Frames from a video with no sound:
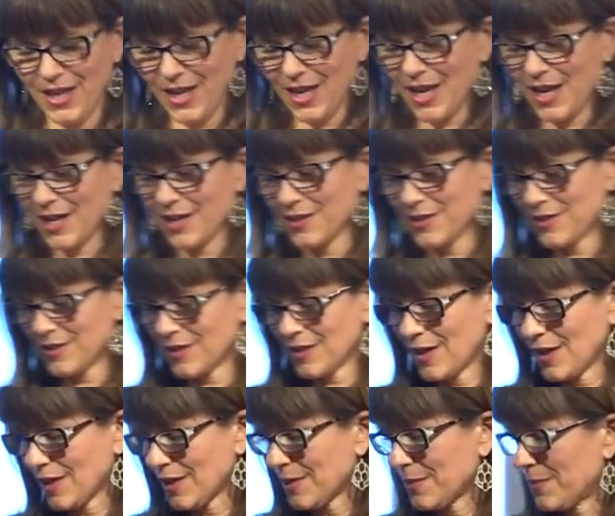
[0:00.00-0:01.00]
And
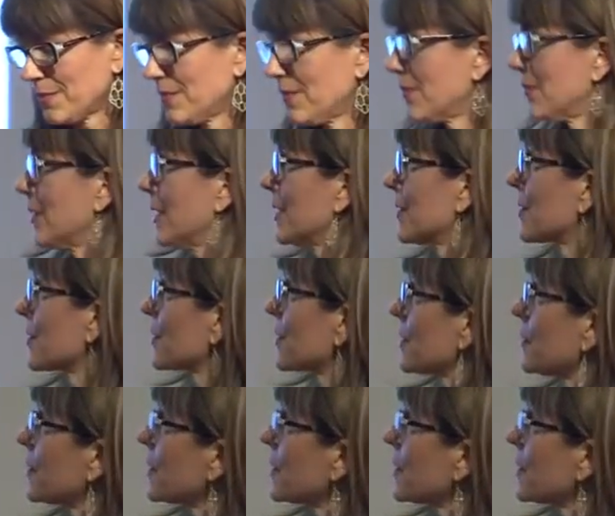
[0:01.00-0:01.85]
these are some